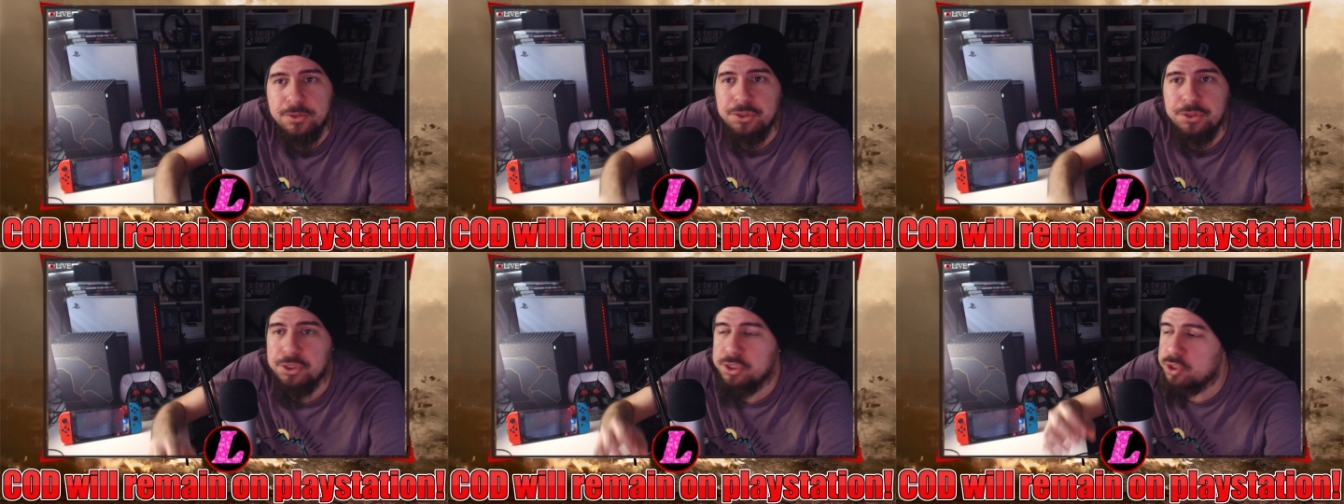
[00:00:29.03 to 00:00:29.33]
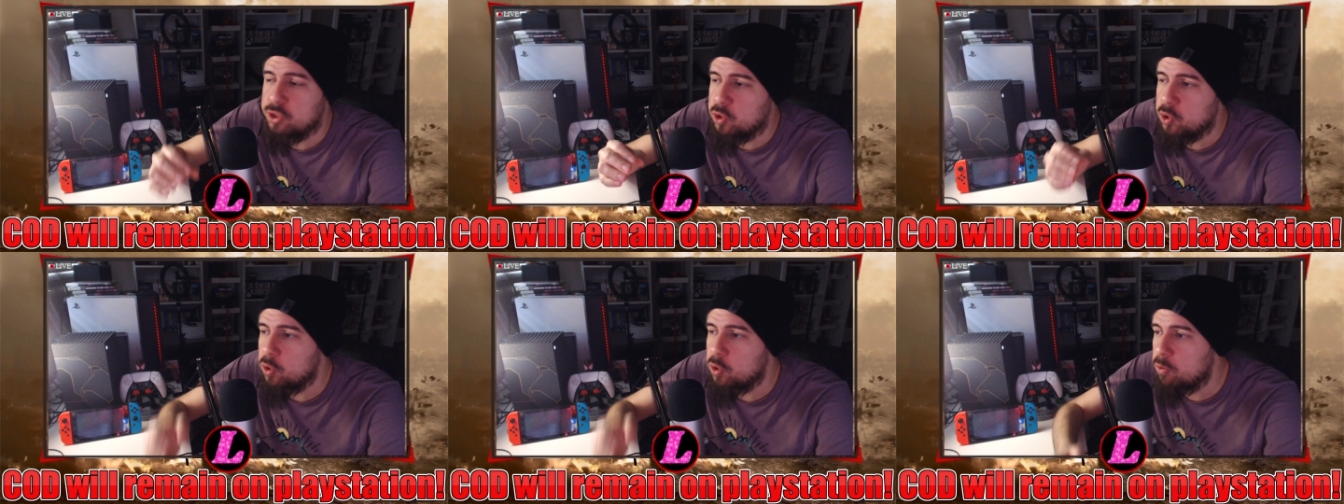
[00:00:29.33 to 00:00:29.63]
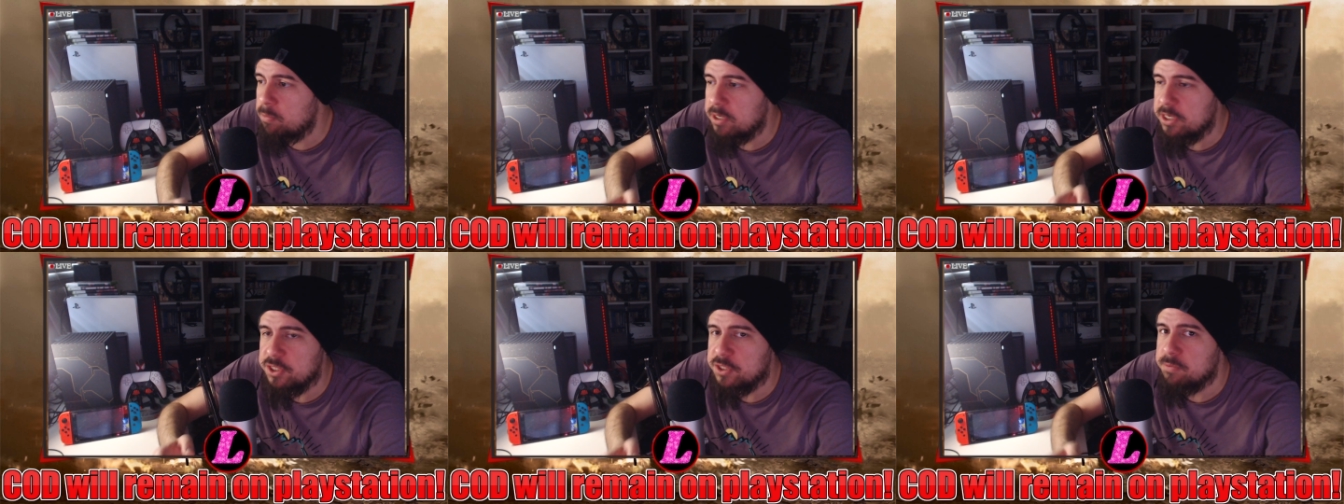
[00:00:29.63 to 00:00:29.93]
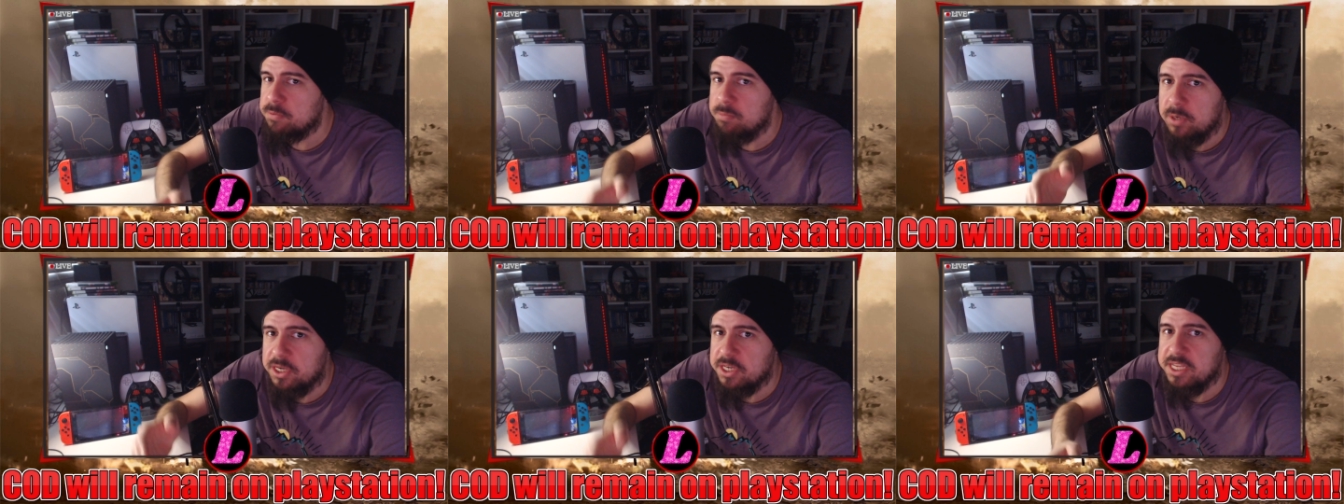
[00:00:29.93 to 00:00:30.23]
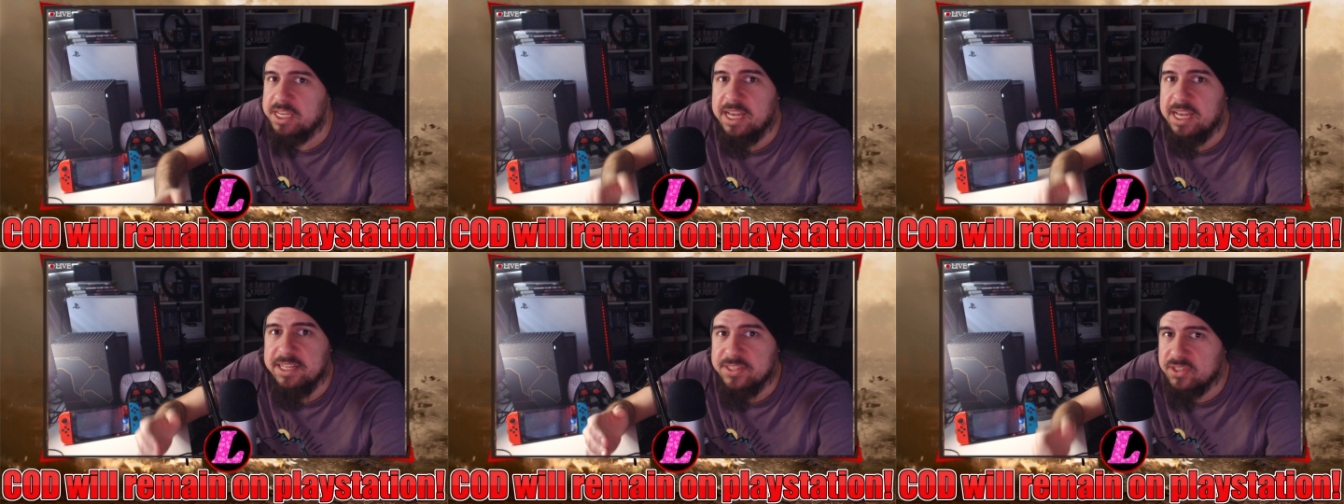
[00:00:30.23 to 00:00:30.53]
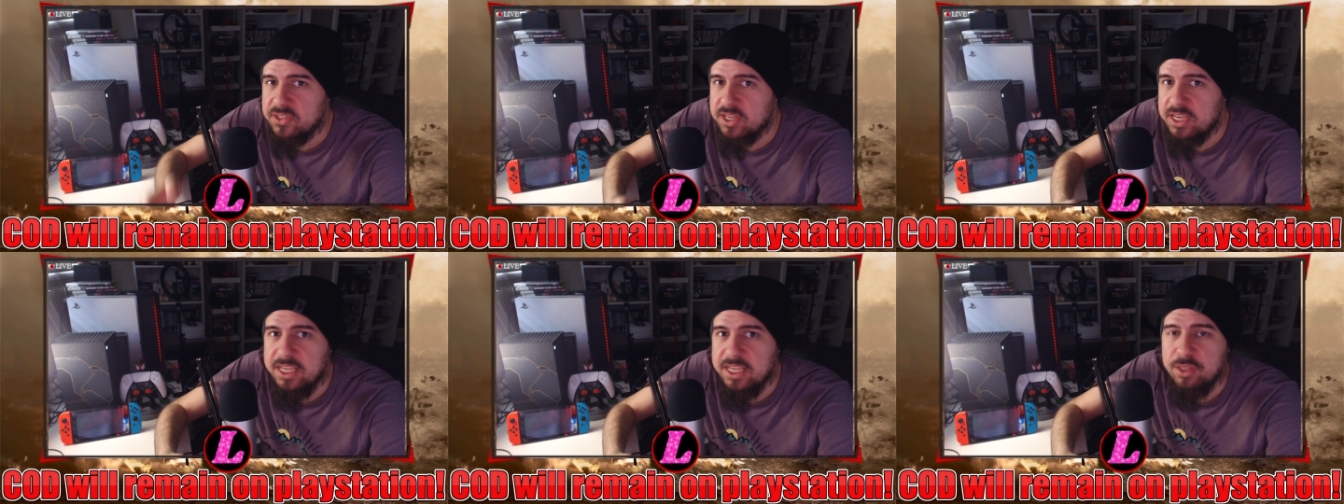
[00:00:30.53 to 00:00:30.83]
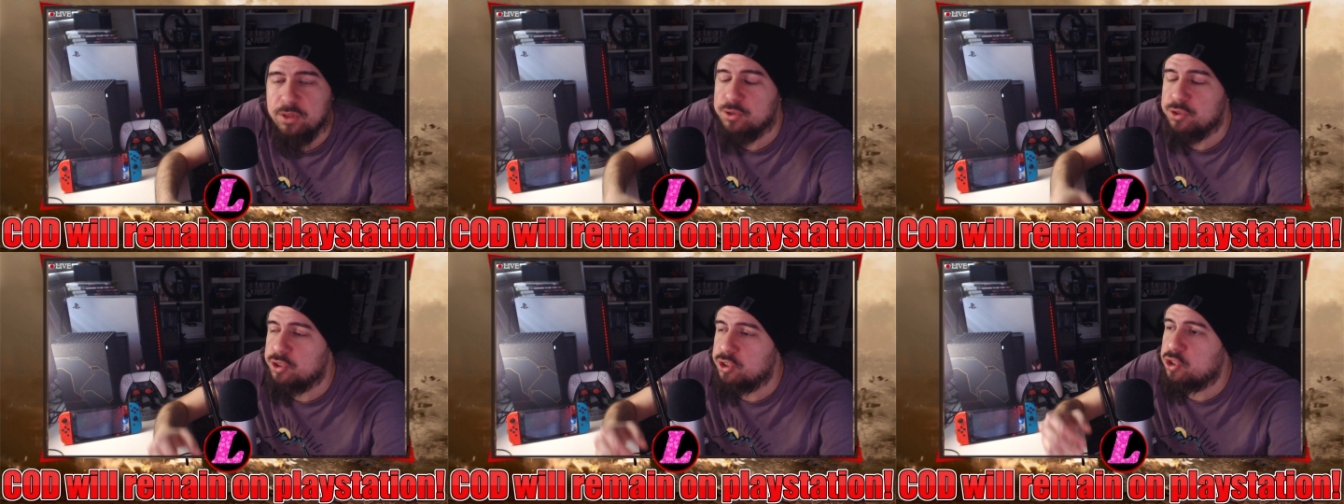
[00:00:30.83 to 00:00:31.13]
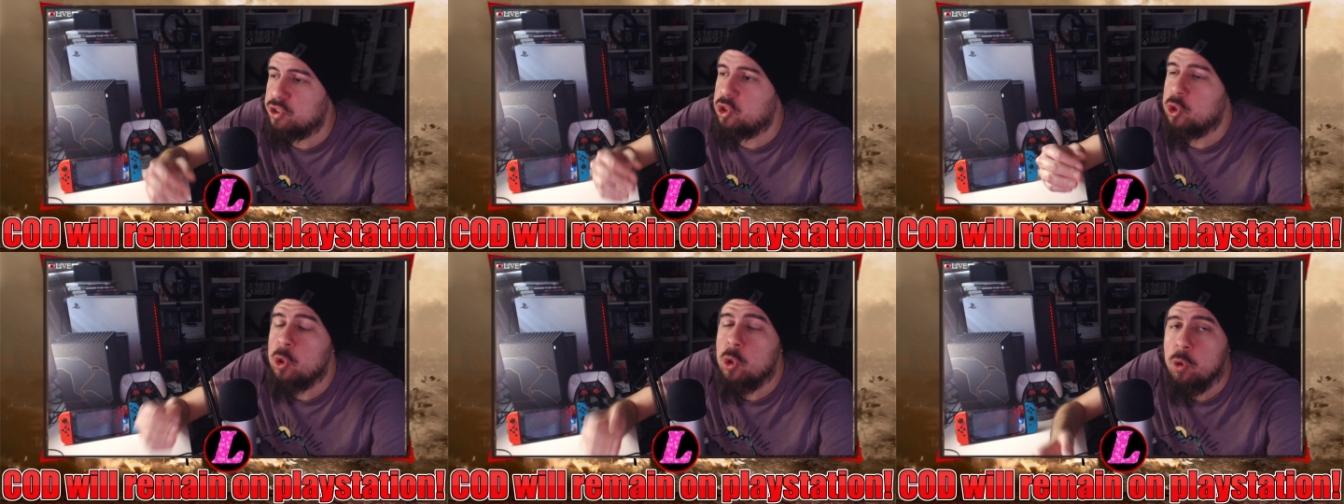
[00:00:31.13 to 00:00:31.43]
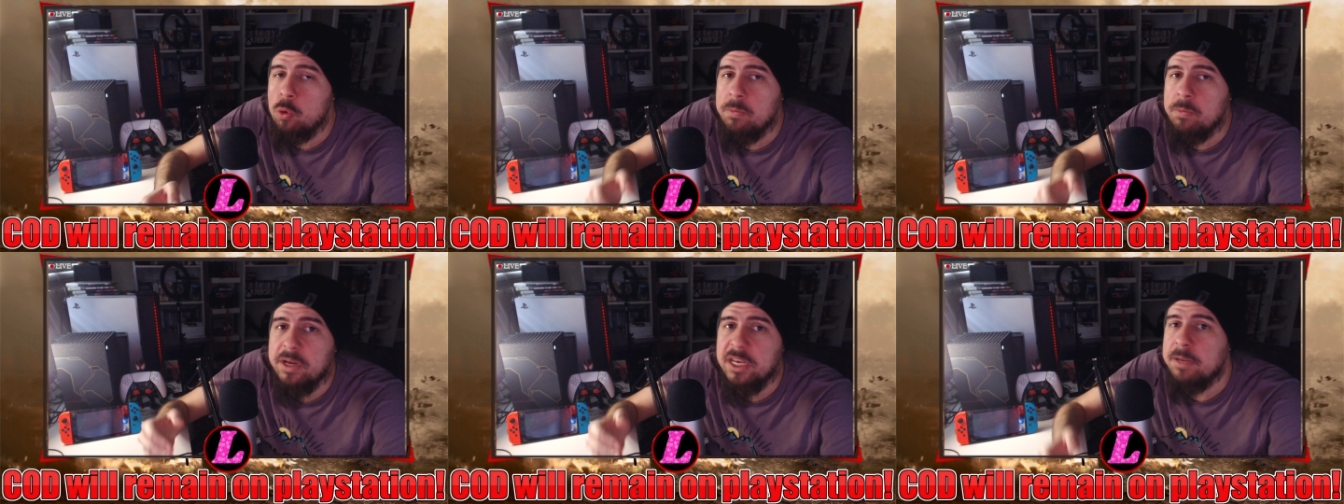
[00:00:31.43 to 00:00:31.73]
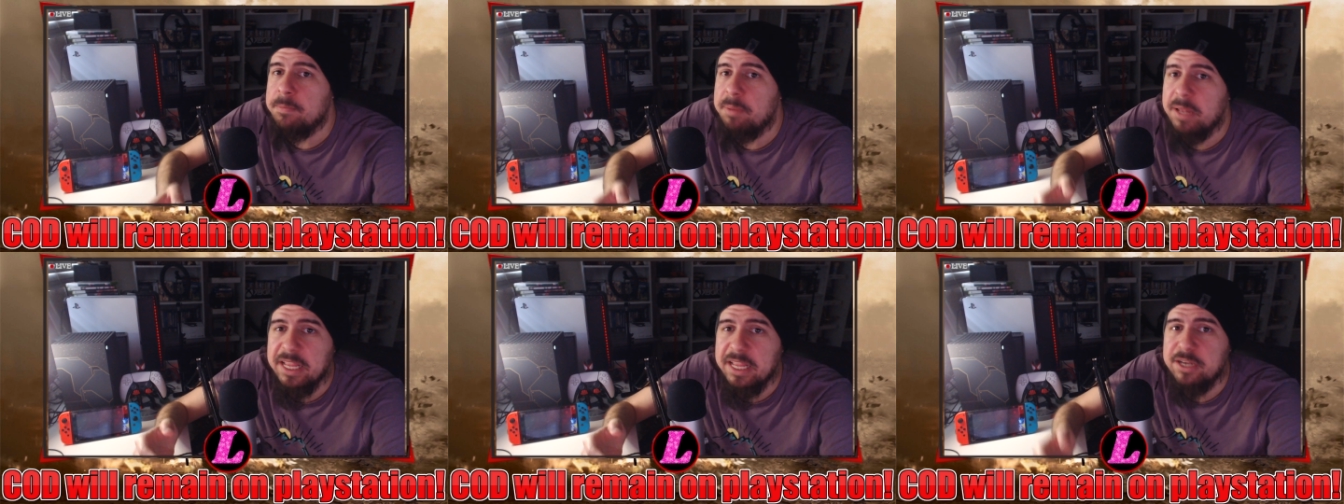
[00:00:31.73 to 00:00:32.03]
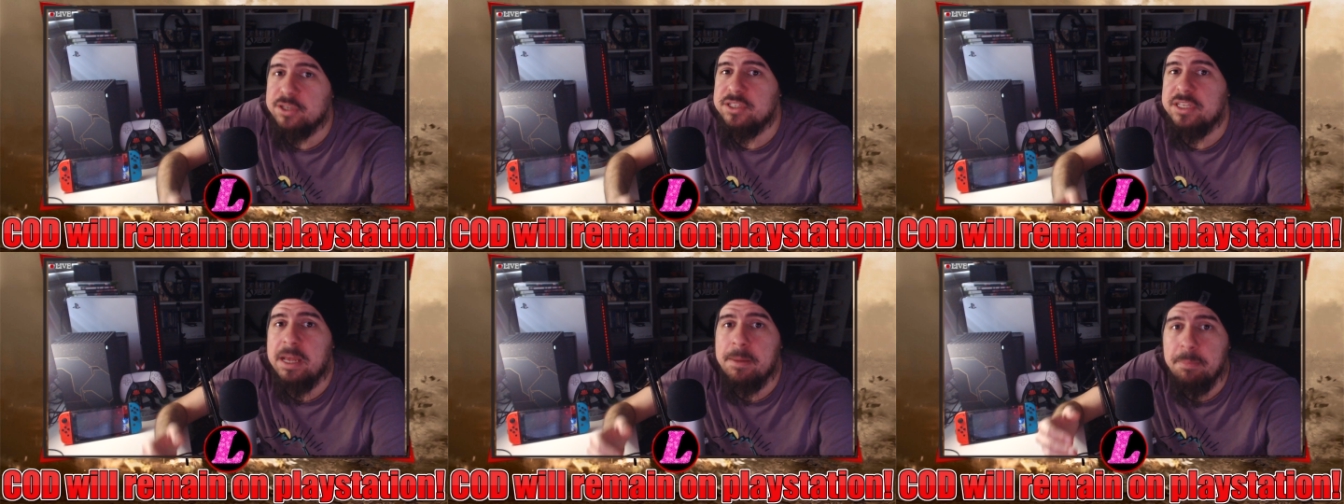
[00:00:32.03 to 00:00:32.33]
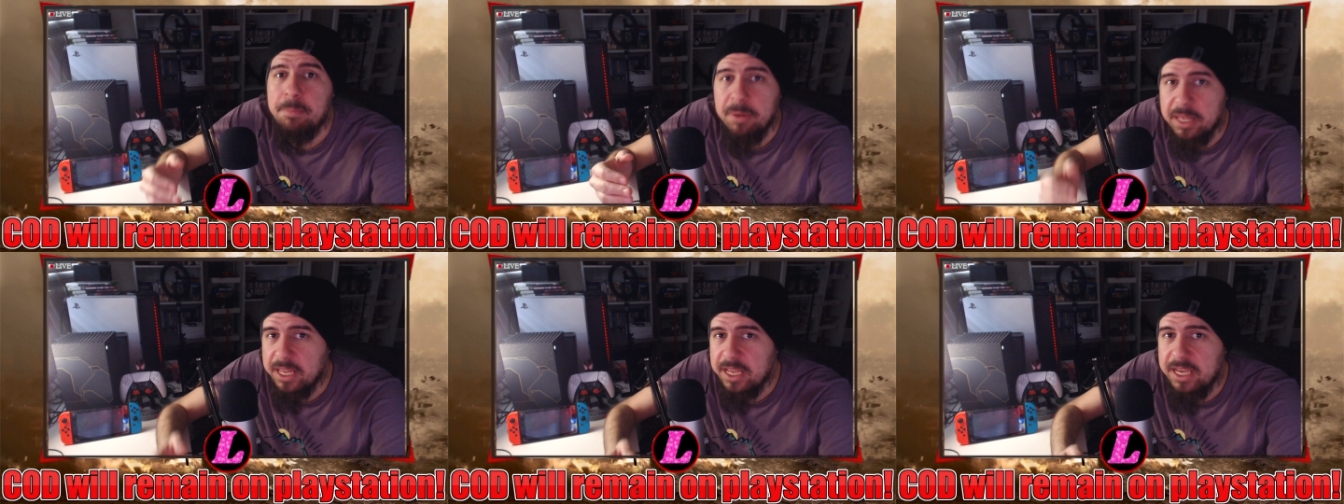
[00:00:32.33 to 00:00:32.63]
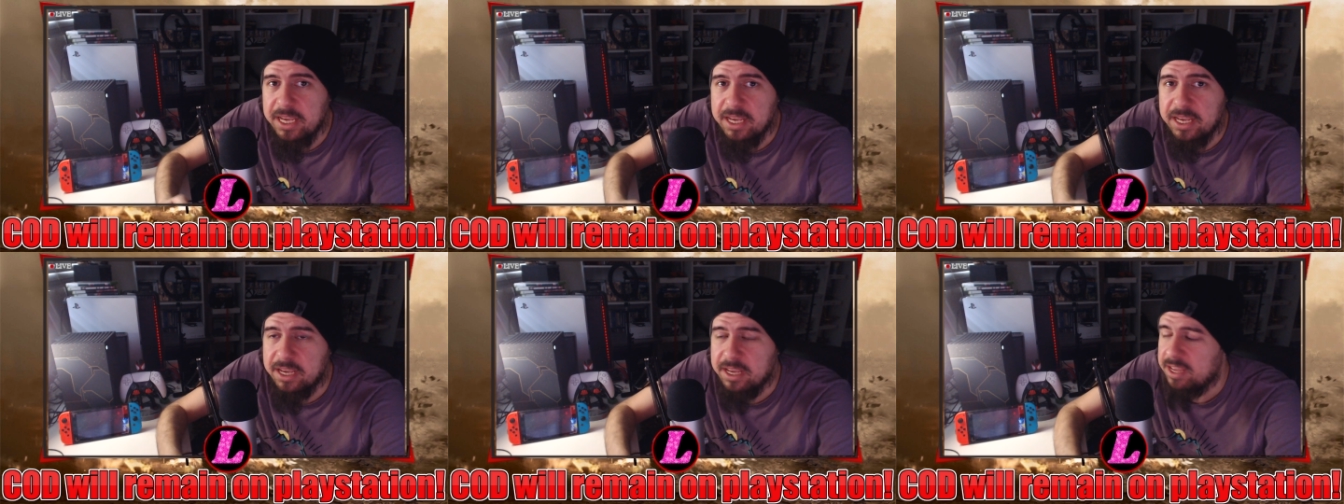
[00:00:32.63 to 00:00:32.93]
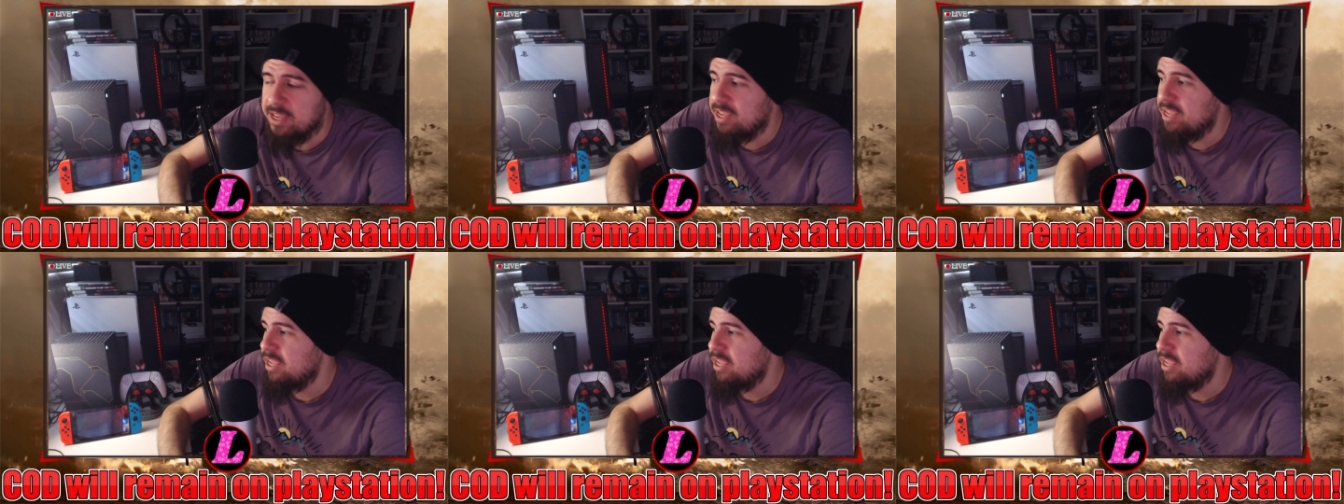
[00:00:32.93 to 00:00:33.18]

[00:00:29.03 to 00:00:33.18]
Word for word: There's just too much money at stake. There's just too many players that play it.